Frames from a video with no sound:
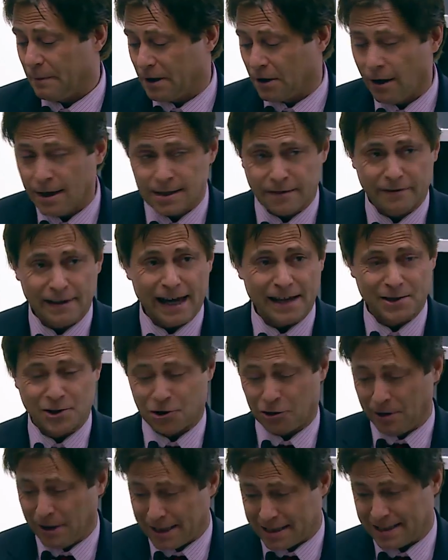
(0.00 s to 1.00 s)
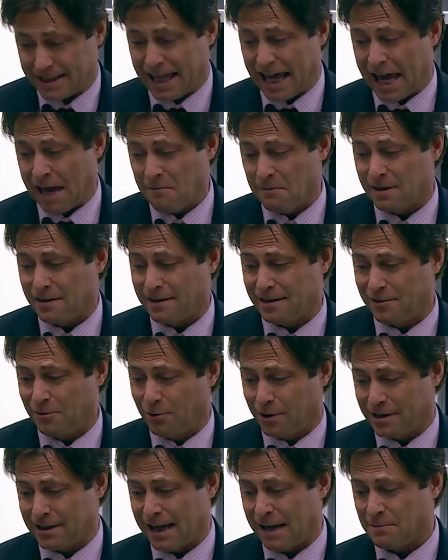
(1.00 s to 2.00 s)
because of that, journalists came, and the New
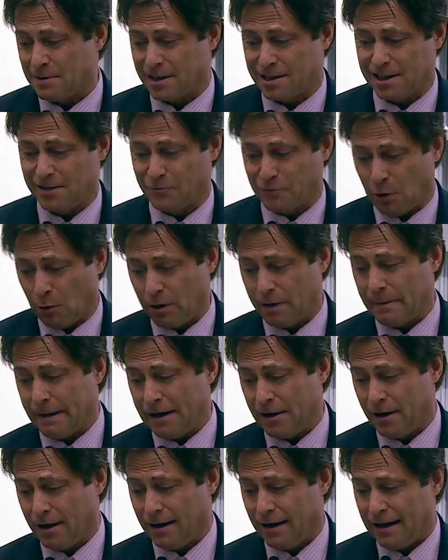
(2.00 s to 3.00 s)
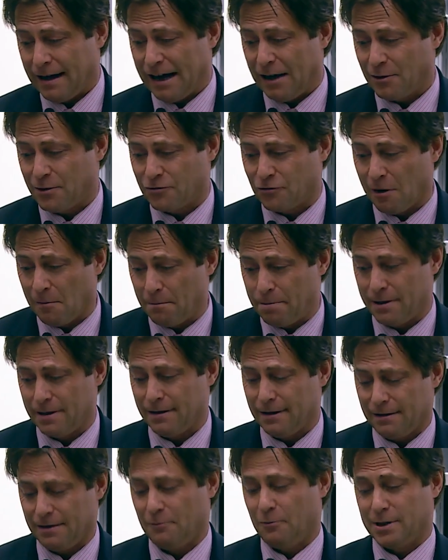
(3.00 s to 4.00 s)
York Times actually wrote about how Trump
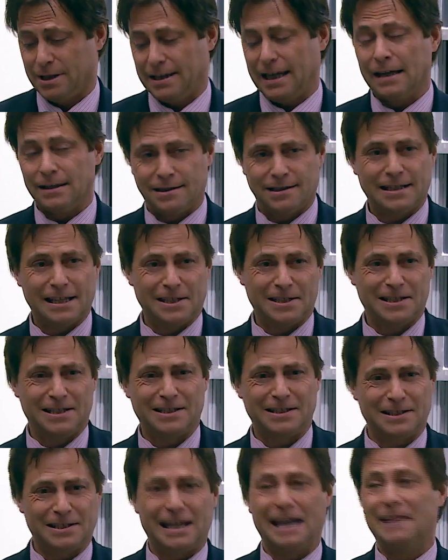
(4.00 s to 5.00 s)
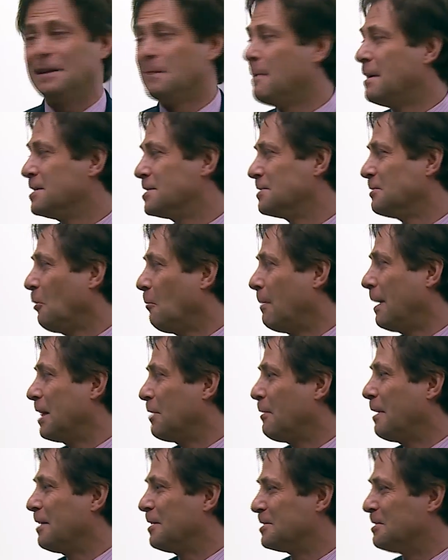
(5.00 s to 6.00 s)
was against this. And they mentioned, oh, by the
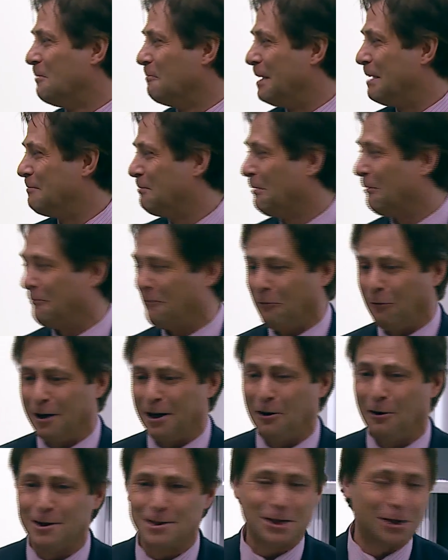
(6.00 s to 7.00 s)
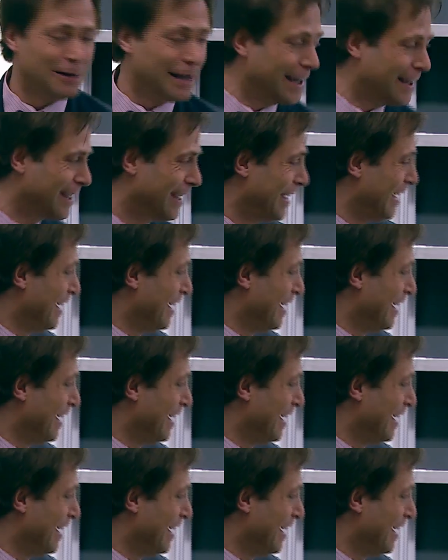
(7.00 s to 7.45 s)
way, there's some people who are for it. Also, like